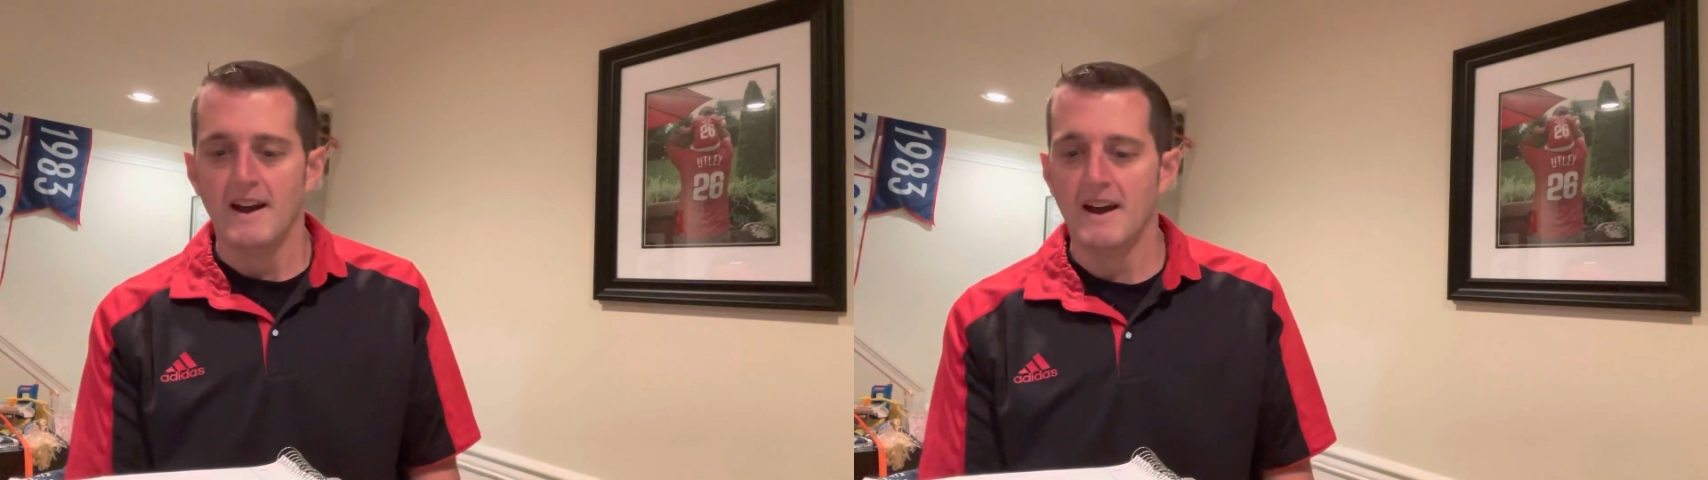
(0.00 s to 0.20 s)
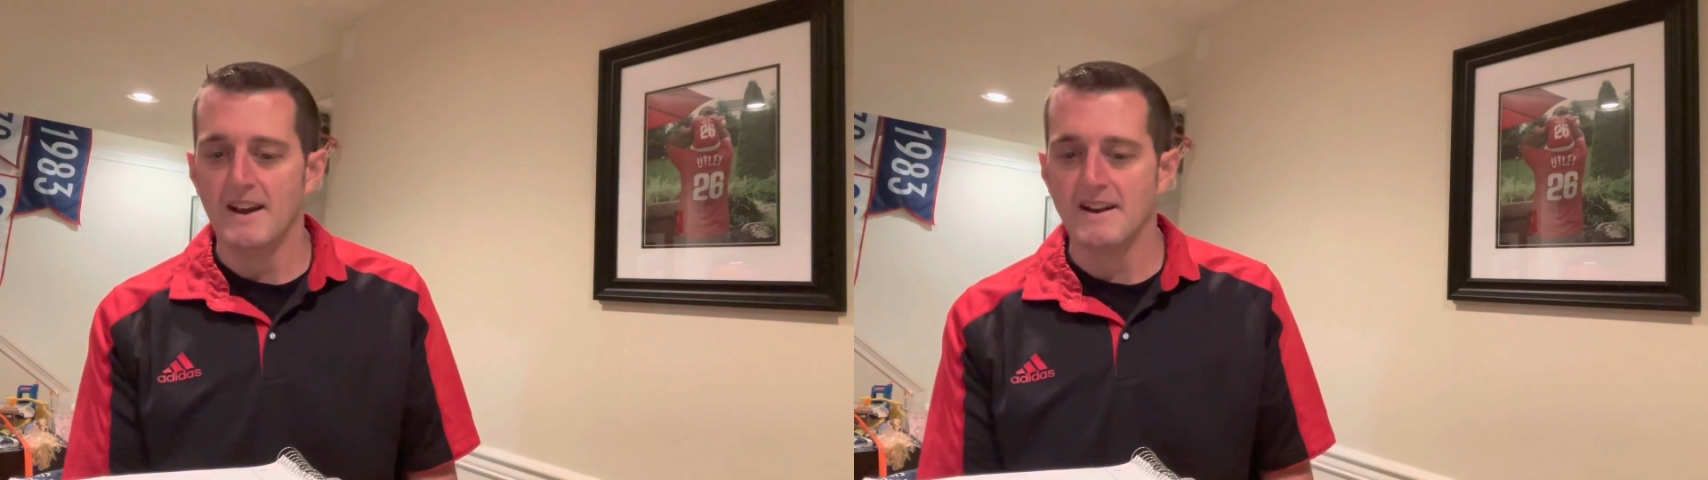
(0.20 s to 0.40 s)

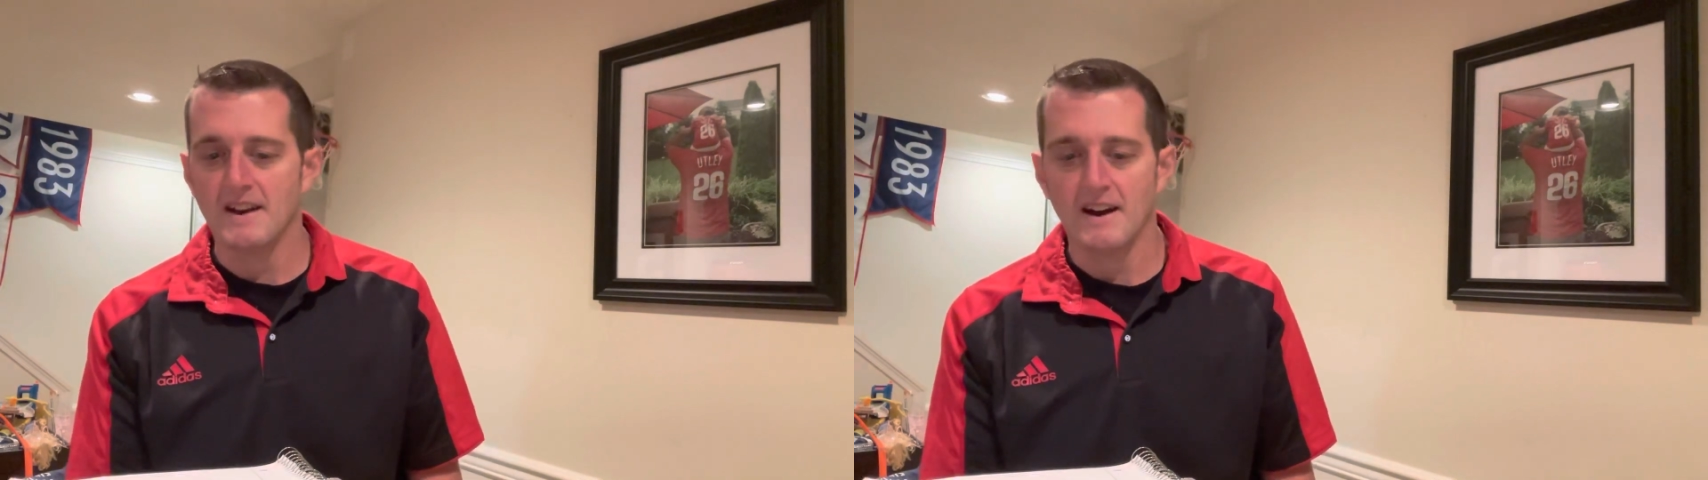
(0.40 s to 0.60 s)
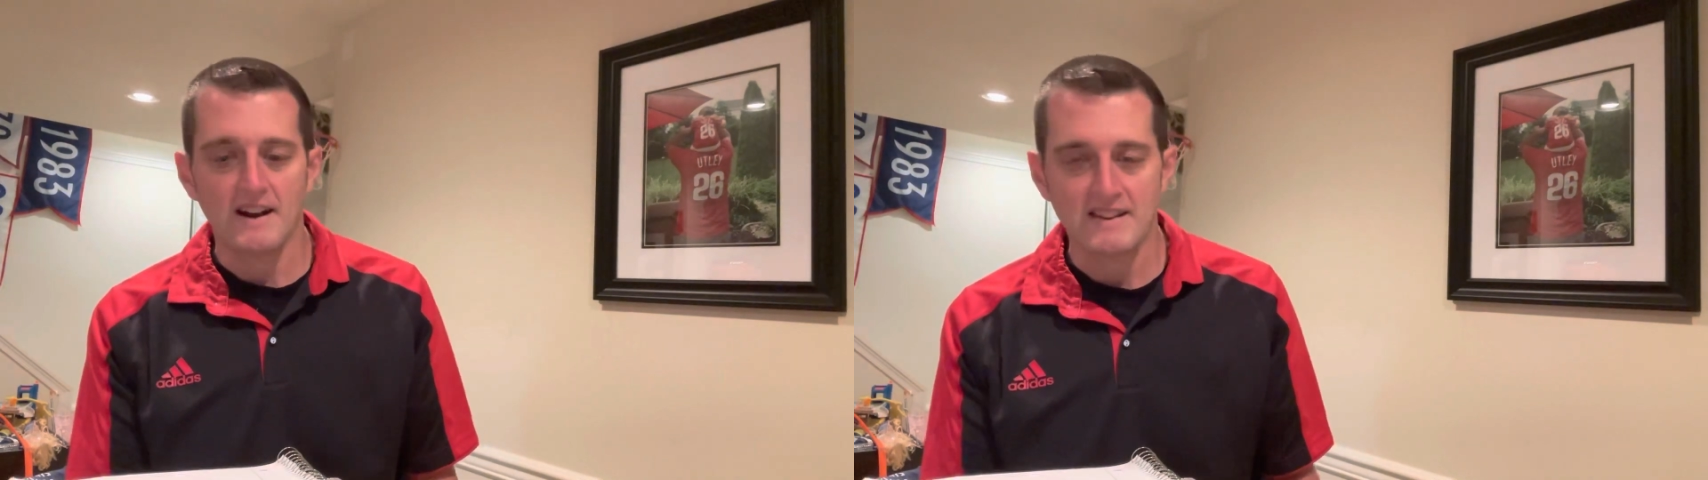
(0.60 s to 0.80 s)

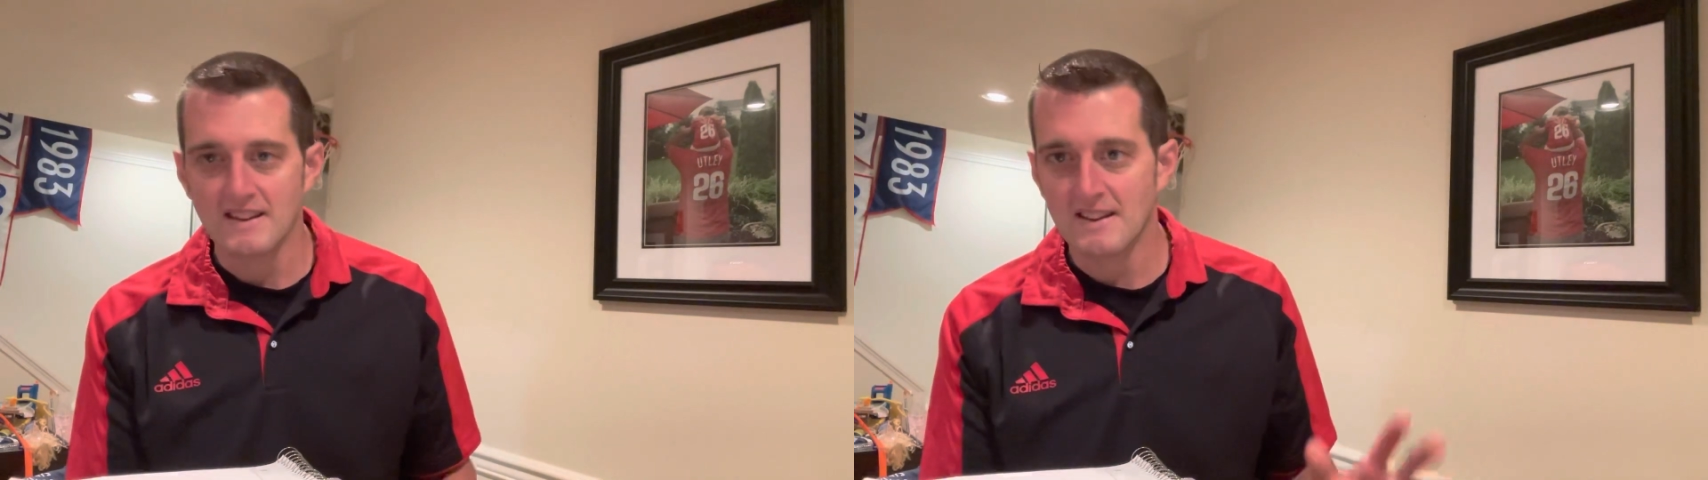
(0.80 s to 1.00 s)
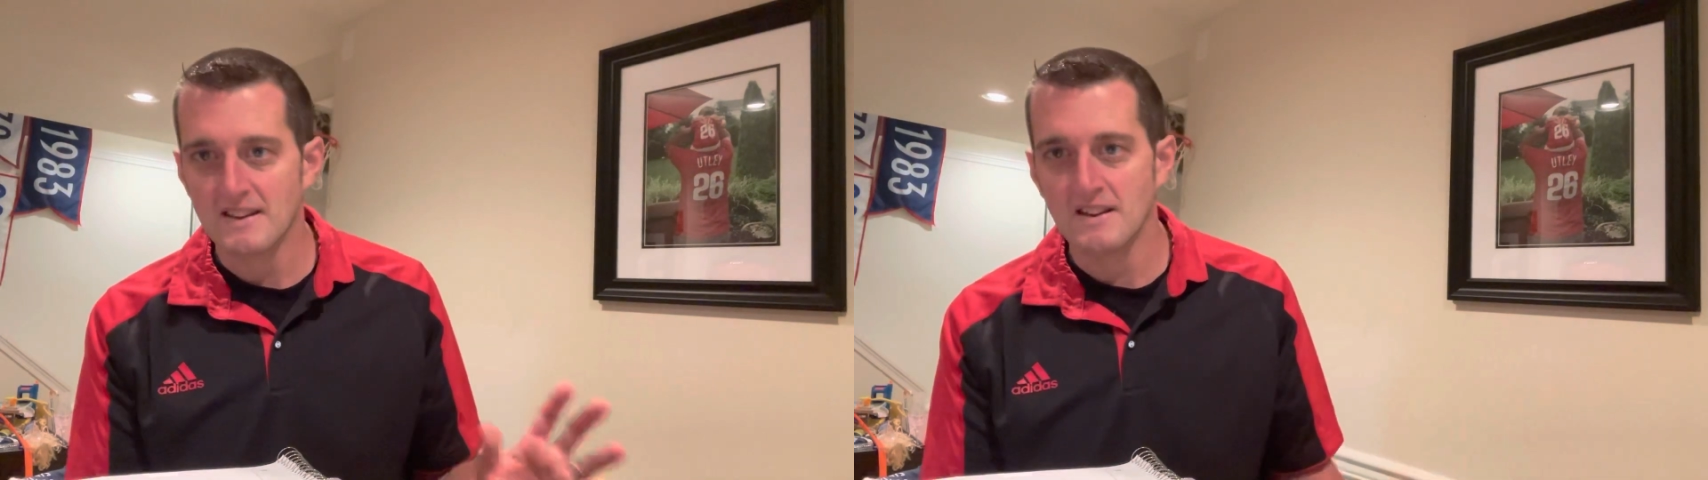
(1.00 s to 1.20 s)
And
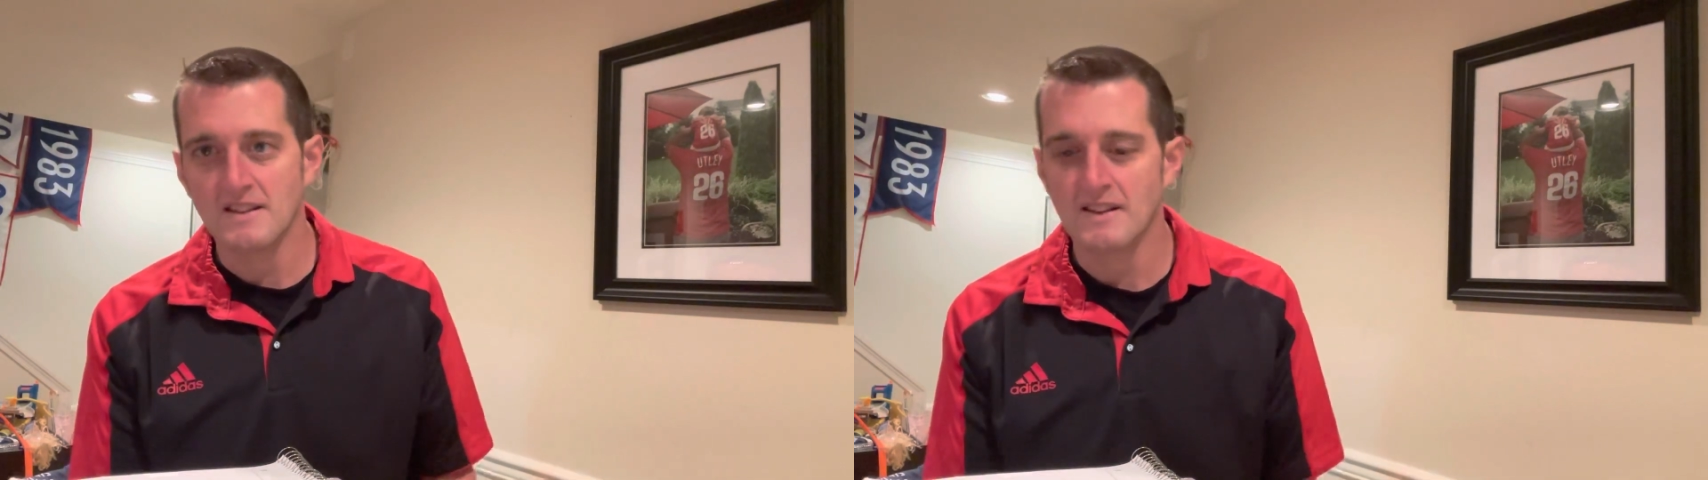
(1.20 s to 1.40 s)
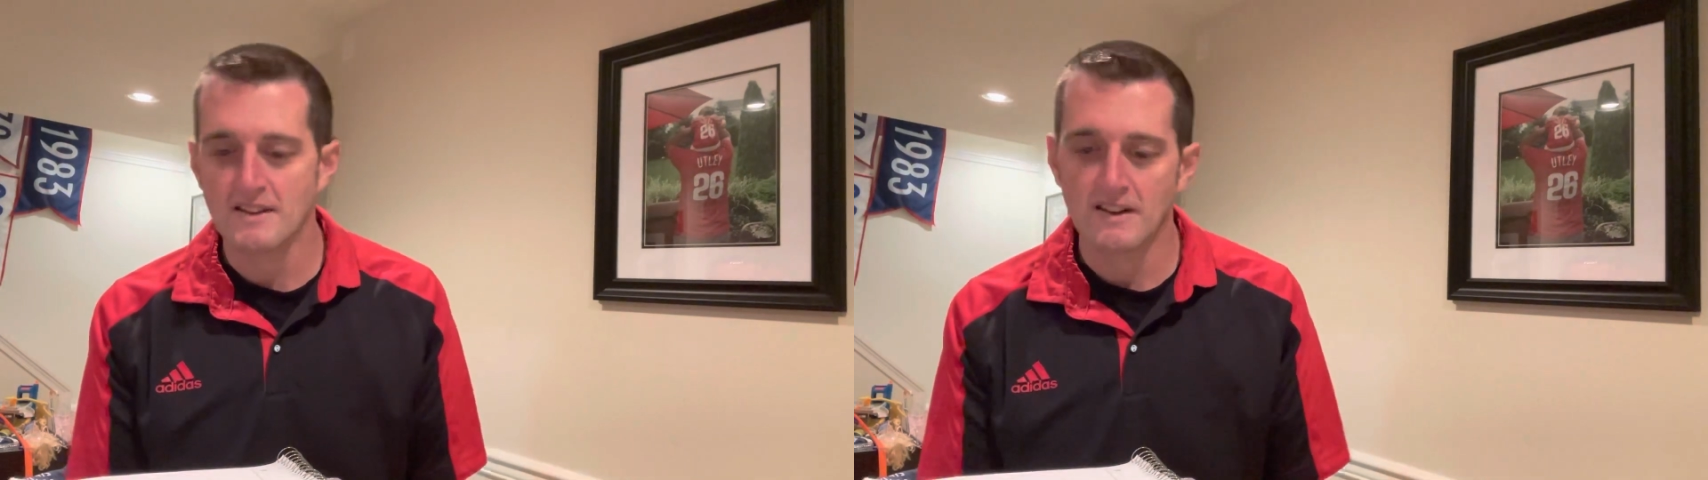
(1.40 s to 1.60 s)

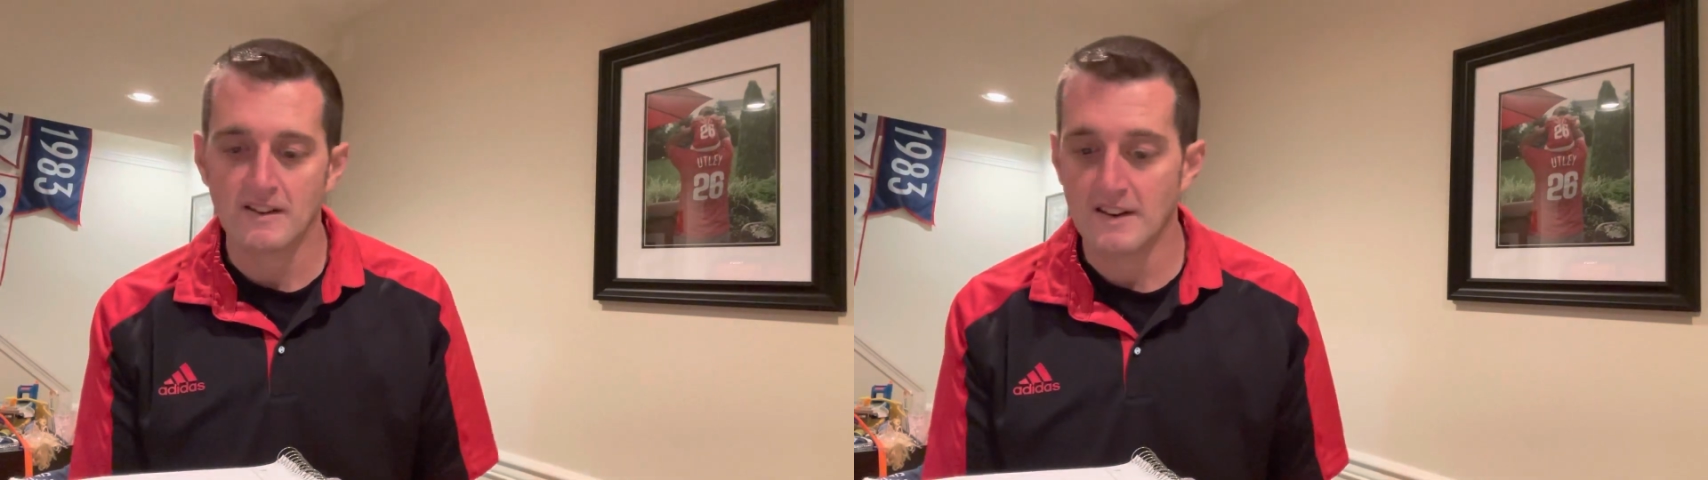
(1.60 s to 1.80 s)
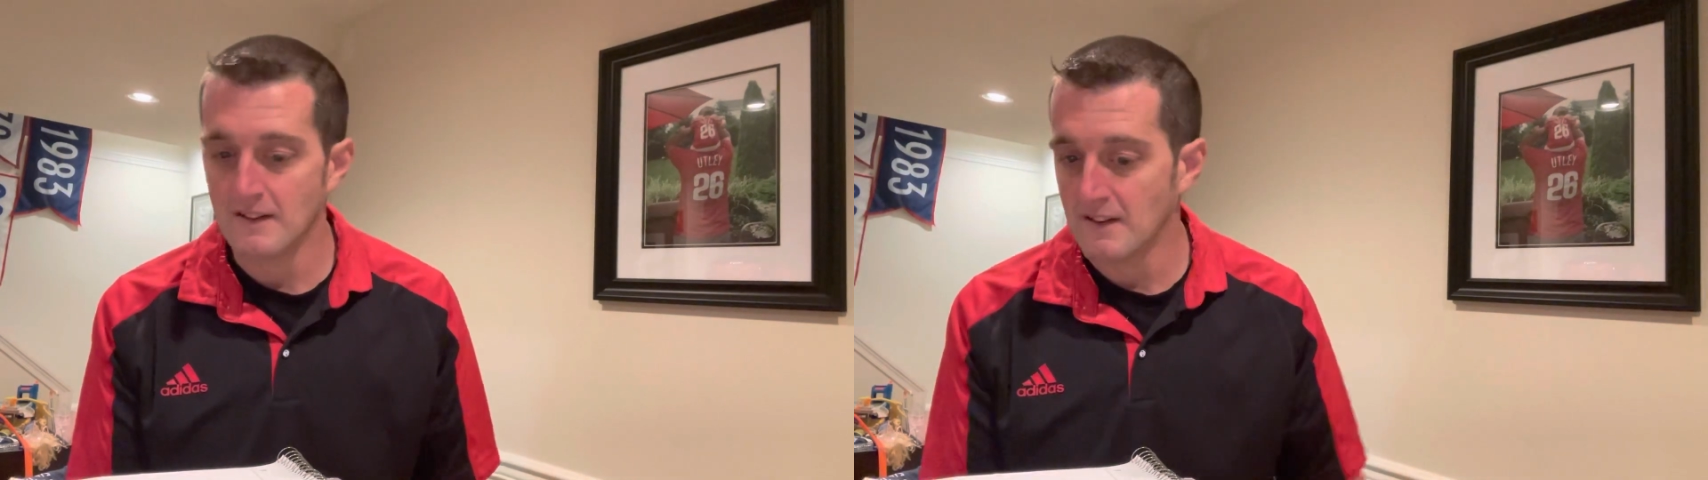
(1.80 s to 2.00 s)

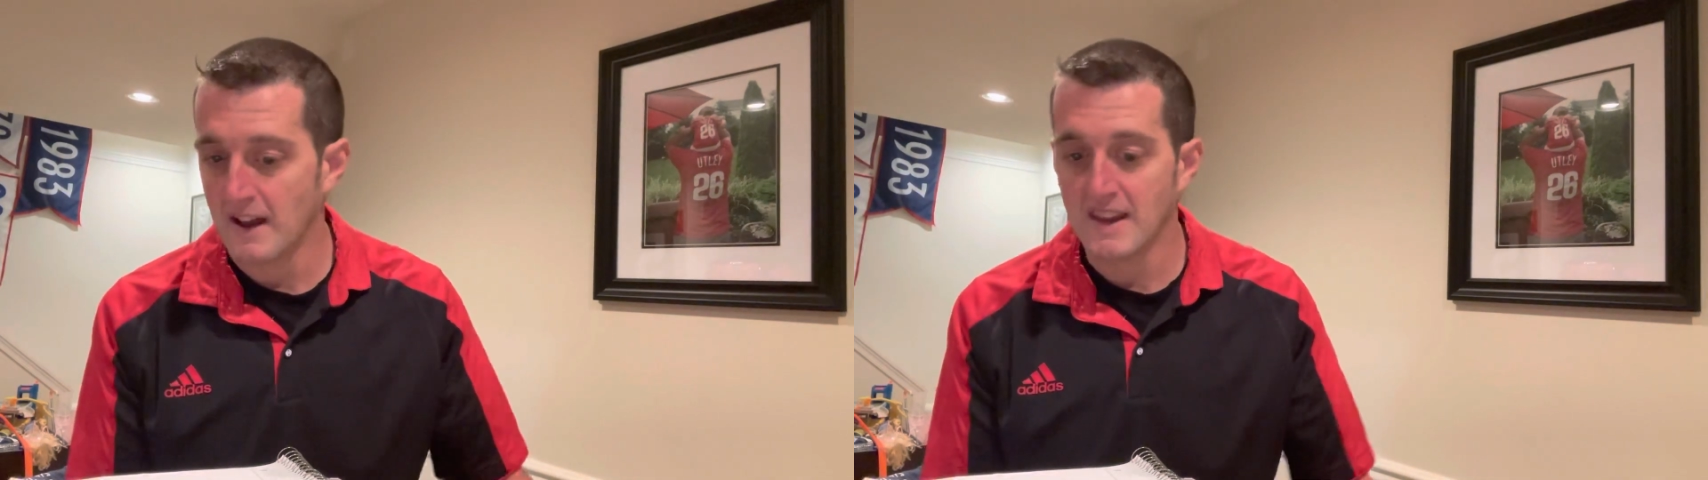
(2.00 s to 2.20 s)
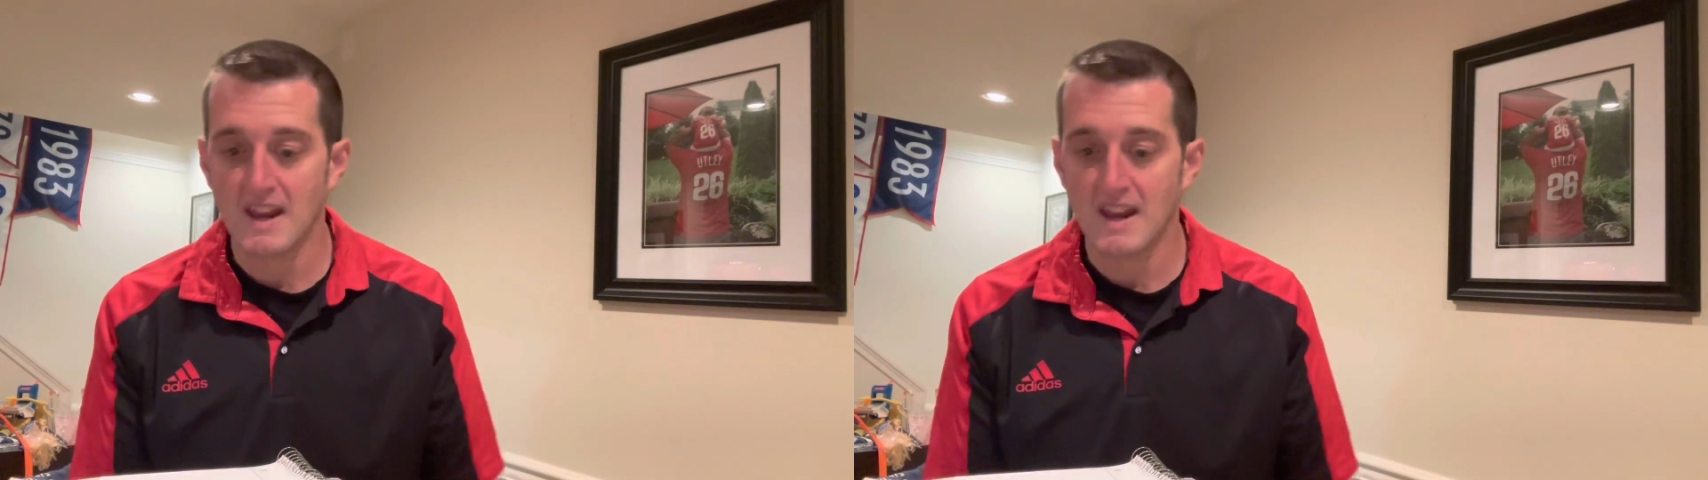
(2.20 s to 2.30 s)
I